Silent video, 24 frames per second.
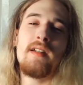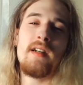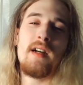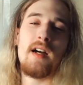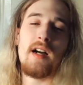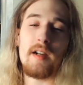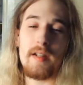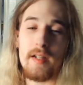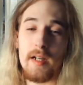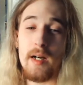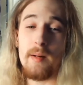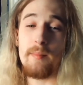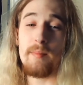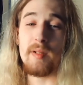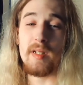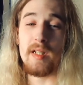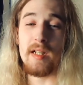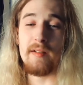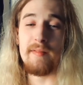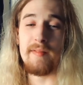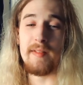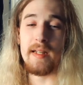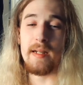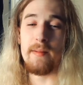a couple
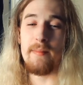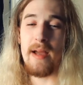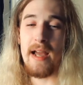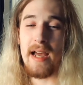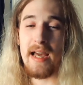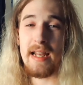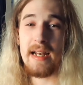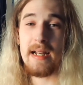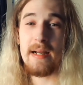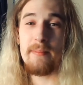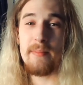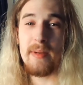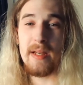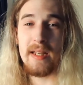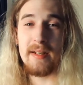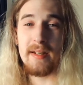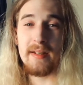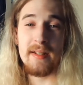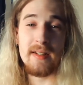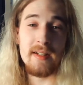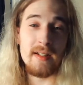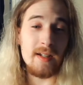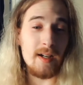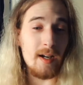of them had I been
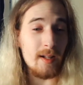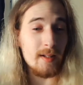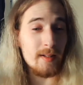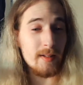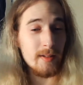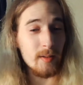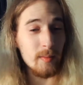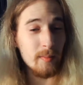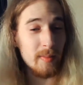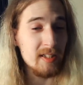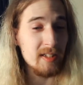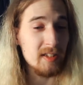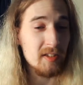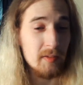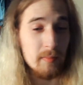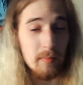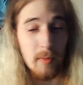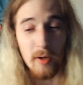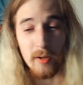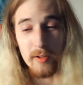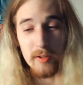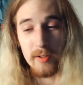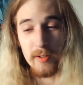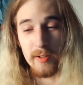a little bit
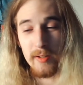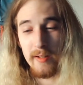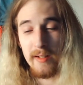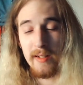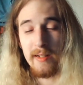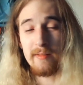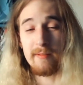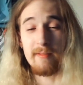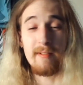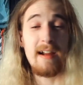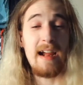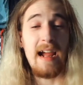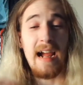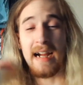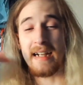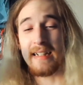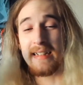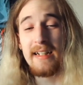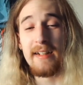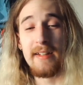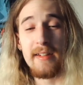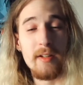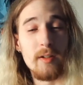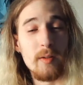smarter,
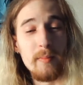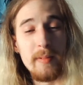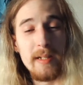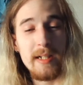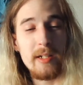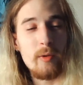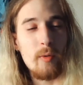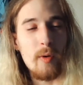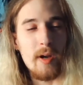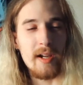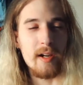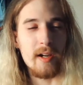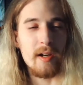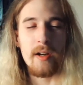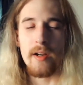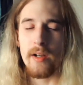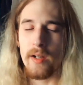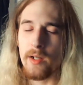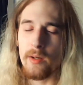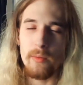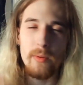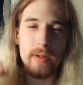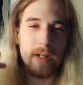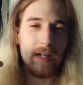reacted a little bit quicker,
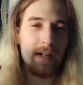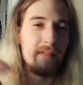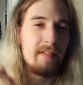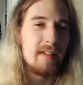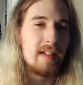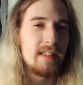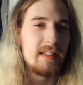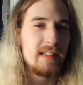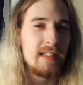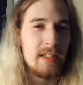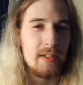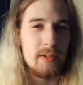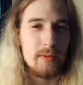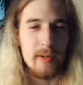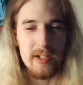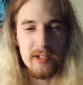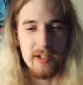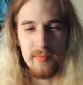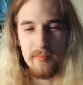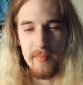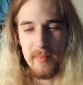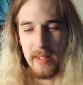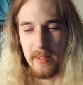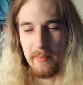whatever the
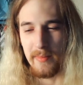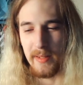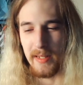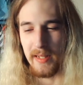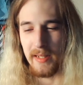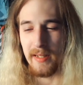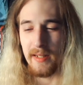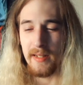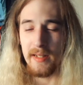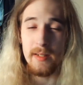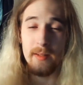situation may be.